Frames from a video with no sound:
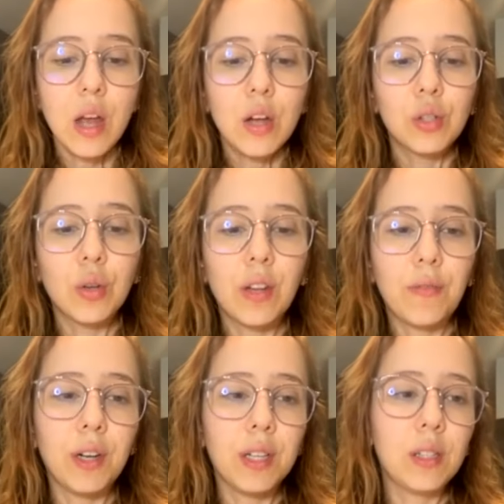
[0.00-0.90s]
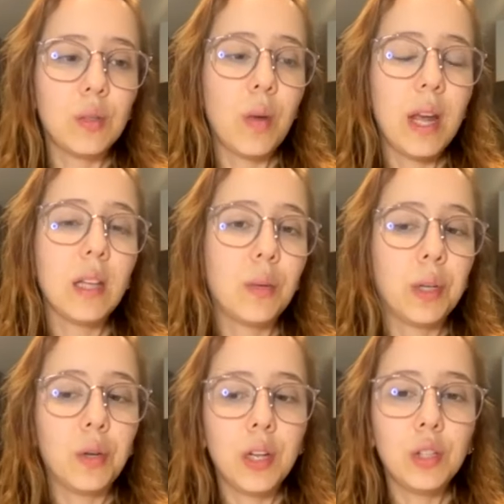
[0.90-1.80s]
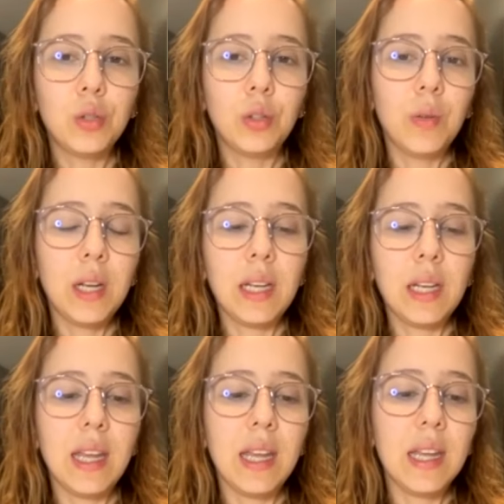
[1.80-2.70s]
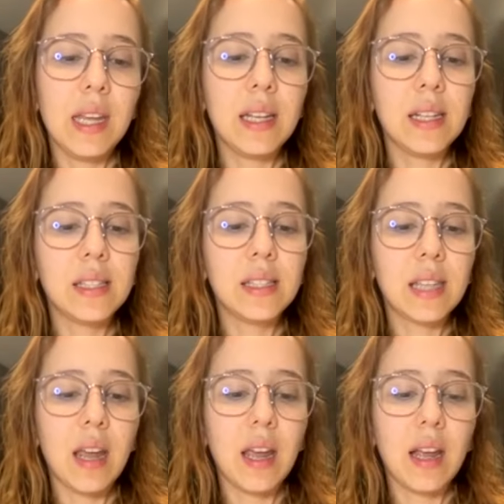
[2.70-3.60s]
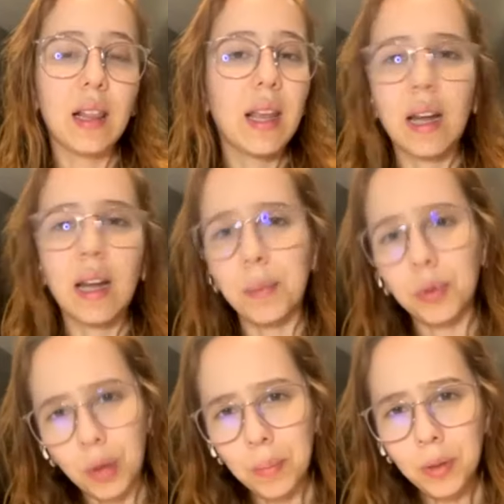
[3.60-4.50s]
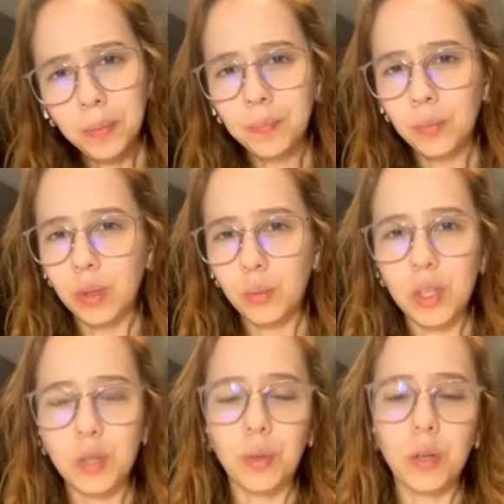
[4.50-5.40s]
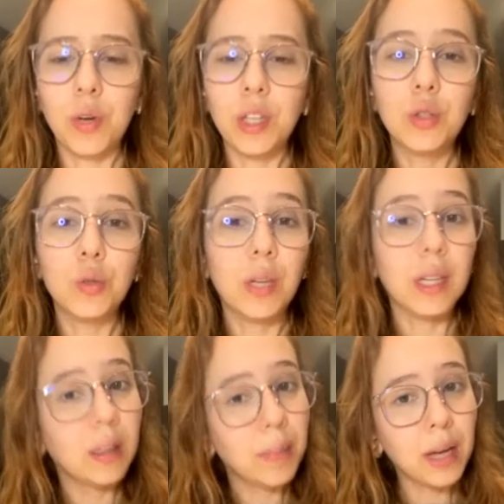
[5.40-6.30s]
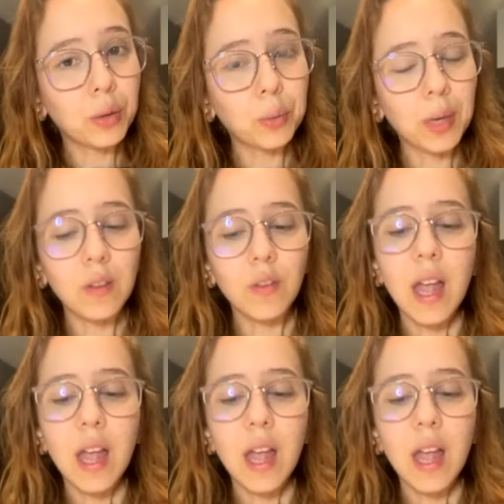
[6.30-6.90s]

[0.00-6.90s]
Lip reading: So the first way that we're going to do it is like an apple crumble, which we're going to do in the microwave.